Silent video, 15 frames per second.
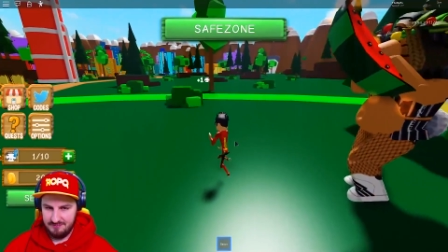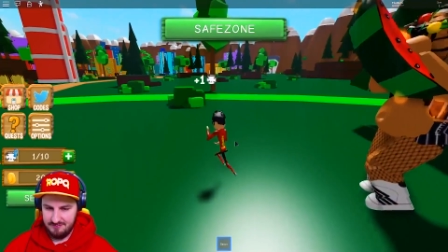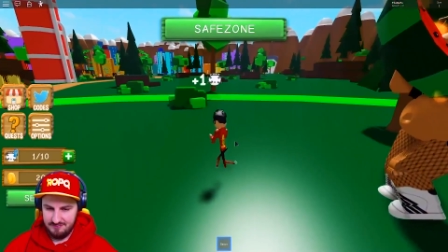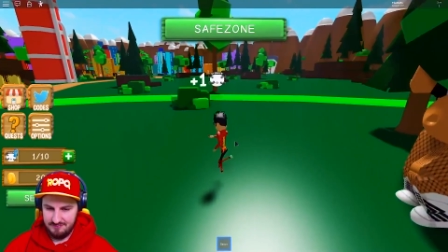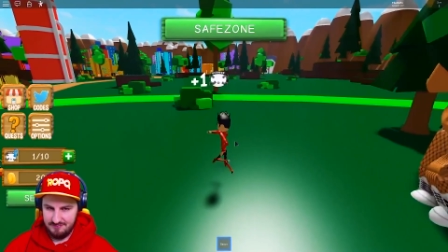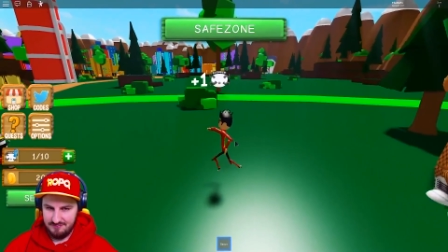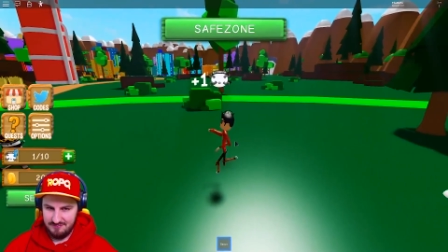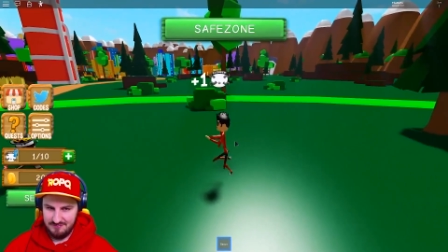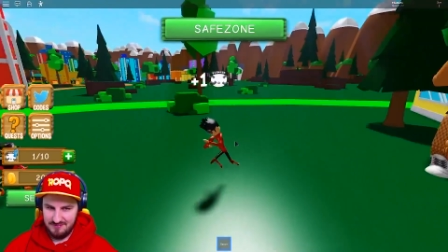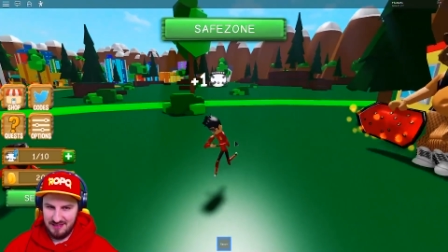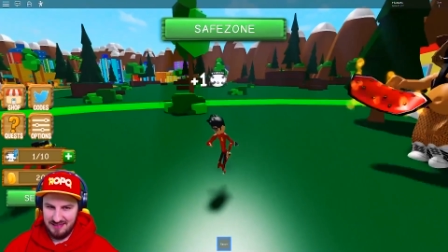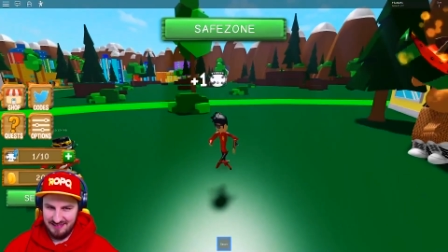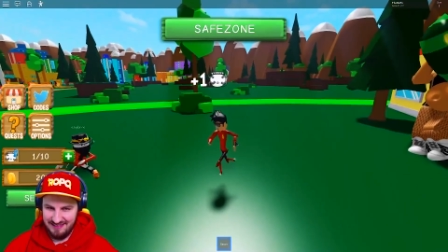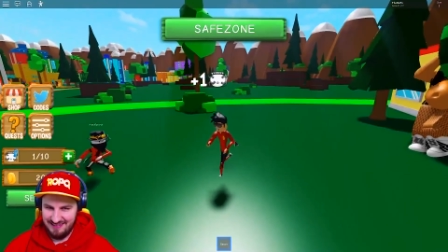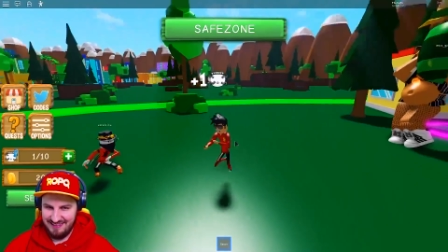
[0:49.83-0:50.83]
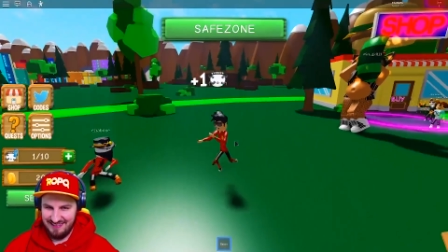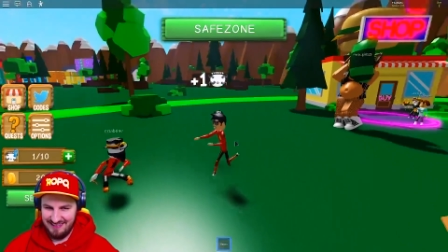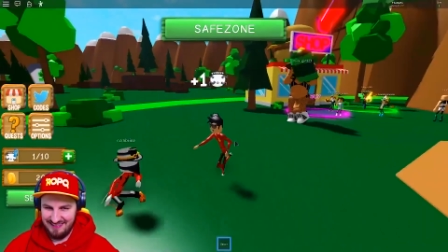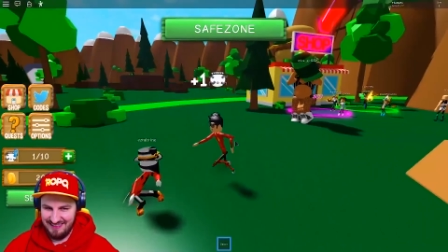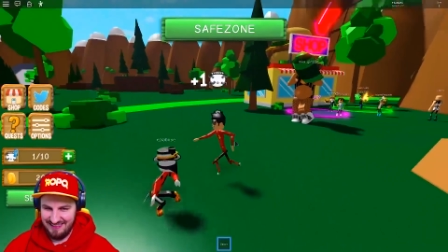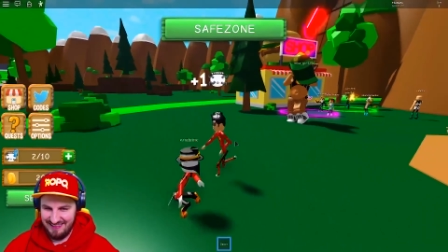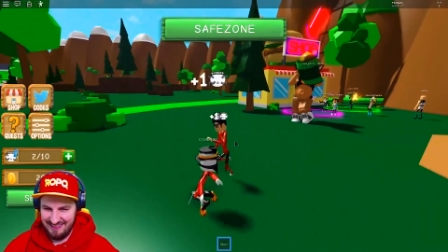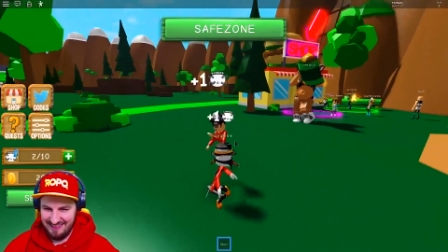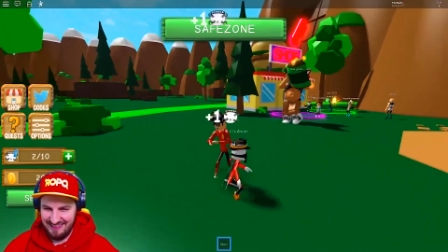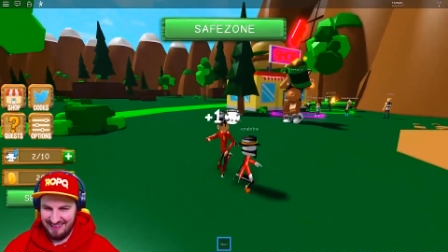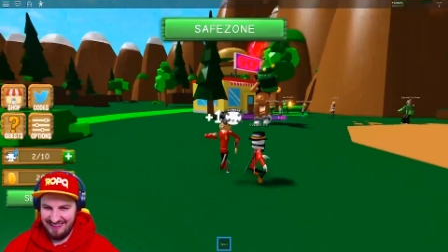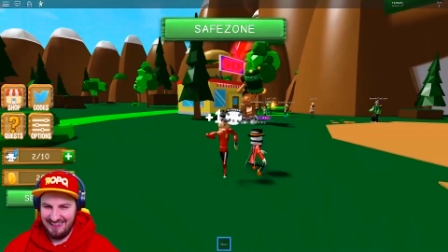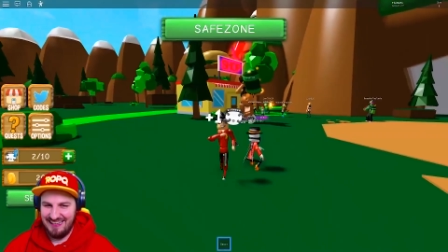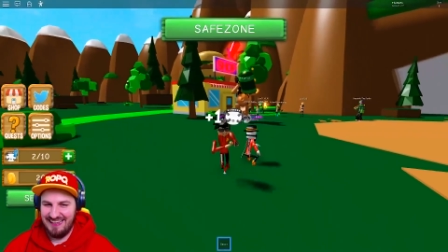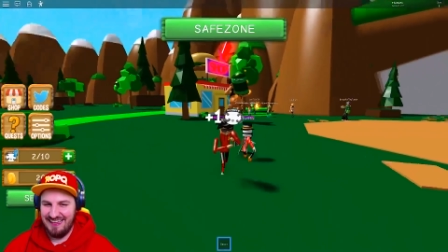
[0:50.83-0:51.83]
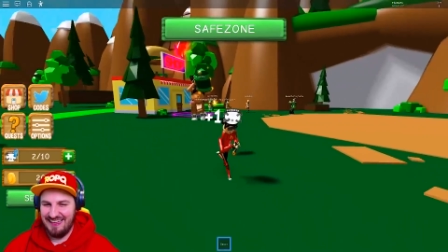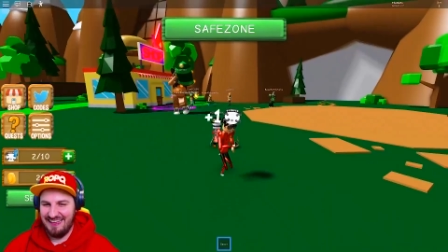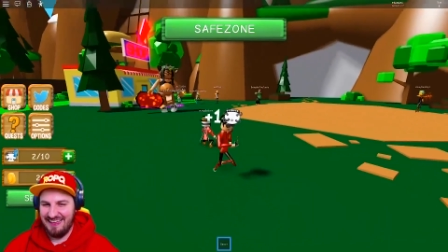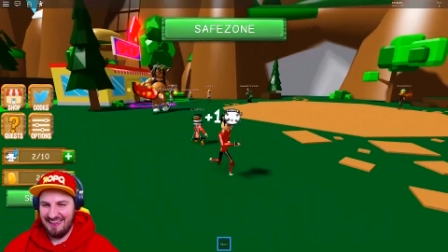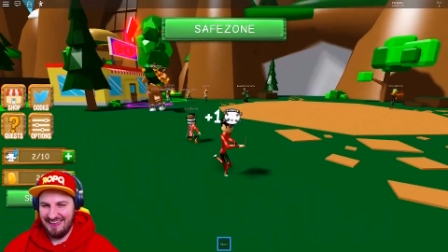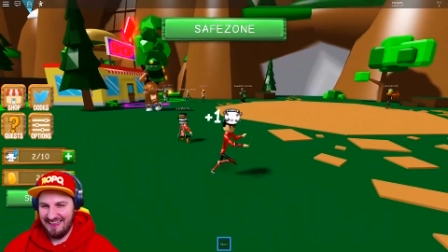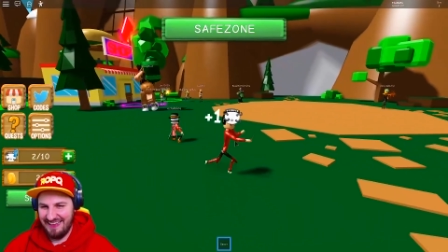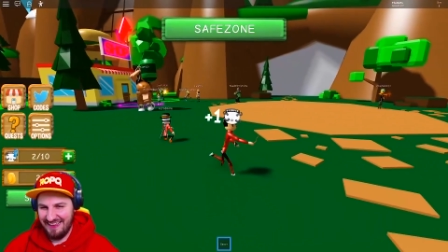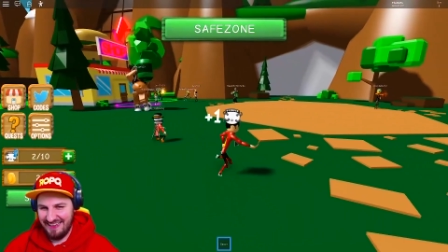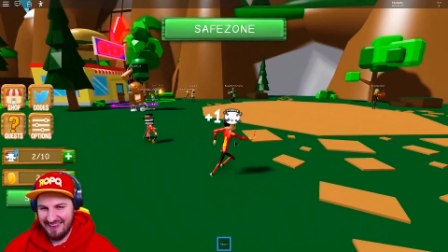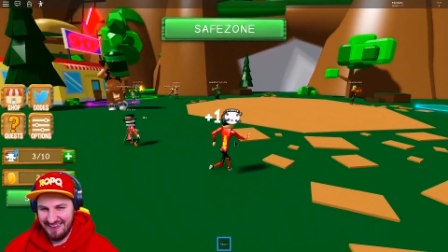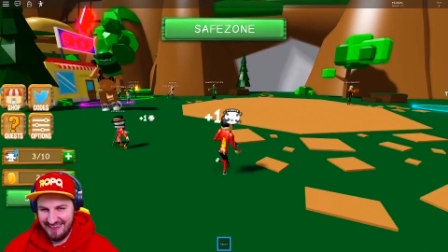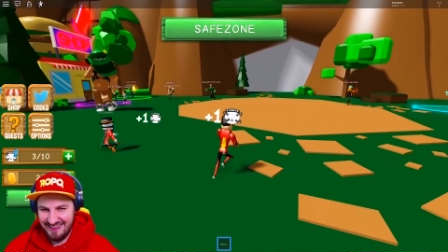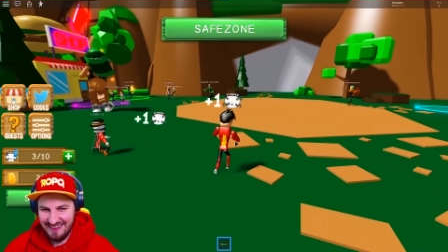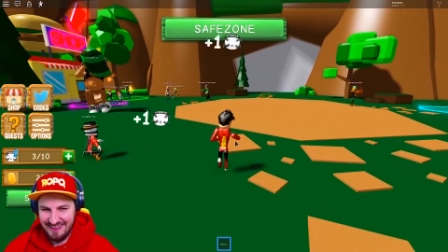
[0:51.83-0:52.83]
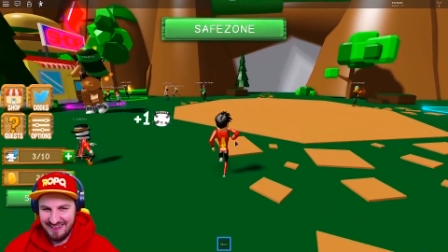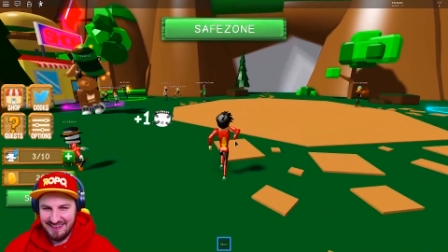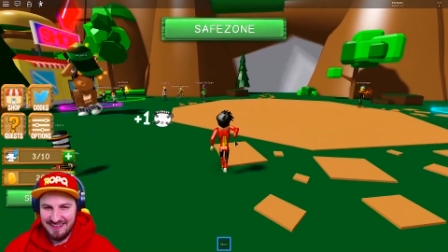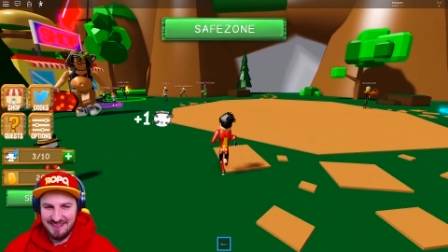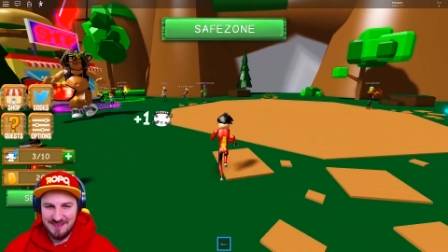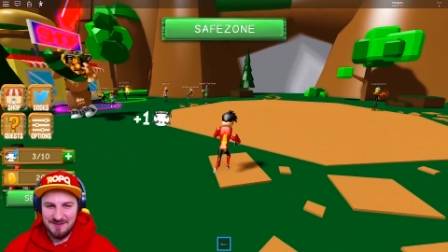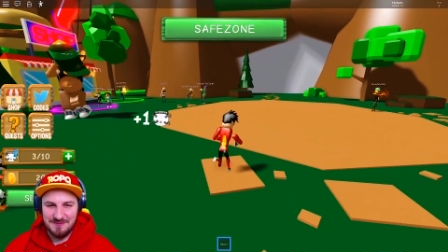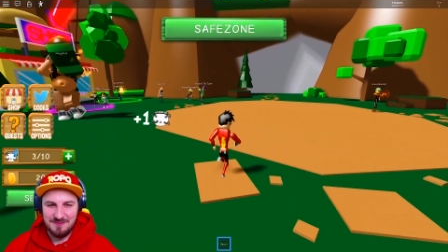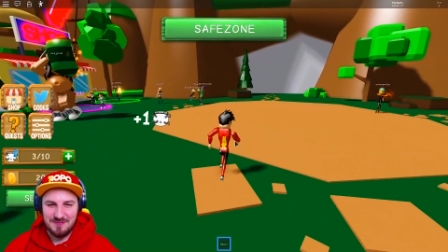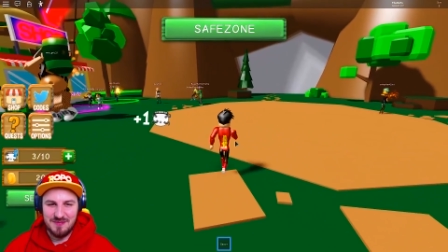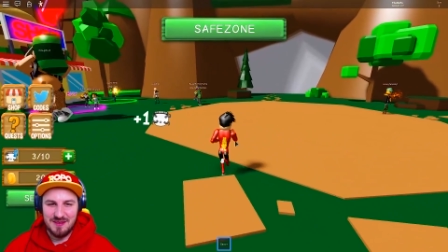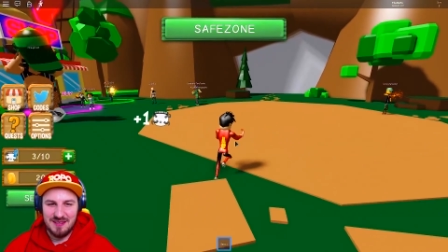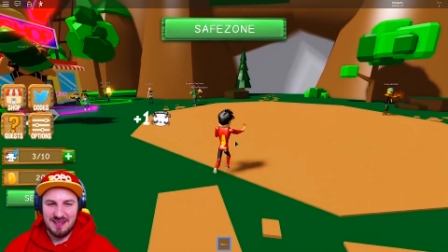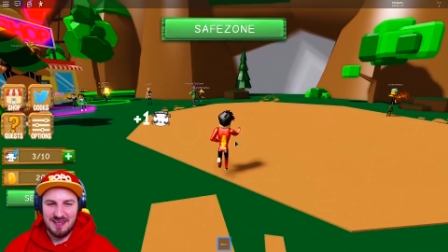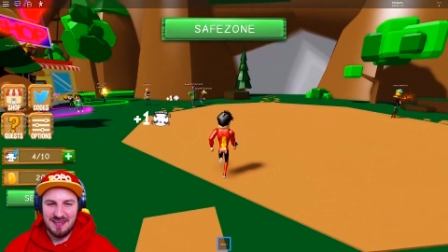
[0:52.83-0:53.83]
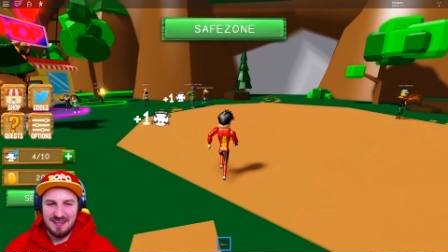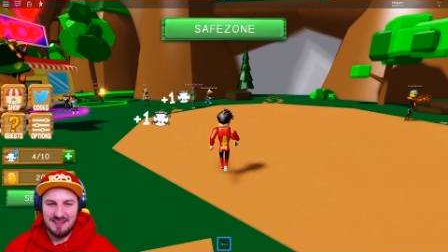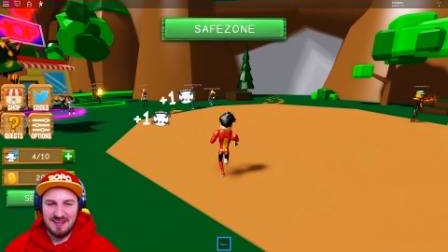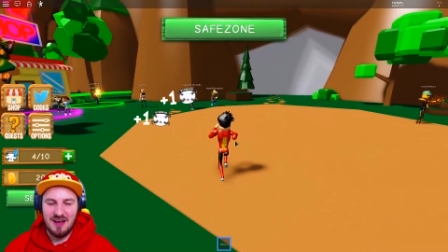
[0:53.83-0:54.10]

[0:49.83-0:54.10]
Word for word: I was number one, just saying, in the uh, the fat simulator. Number one.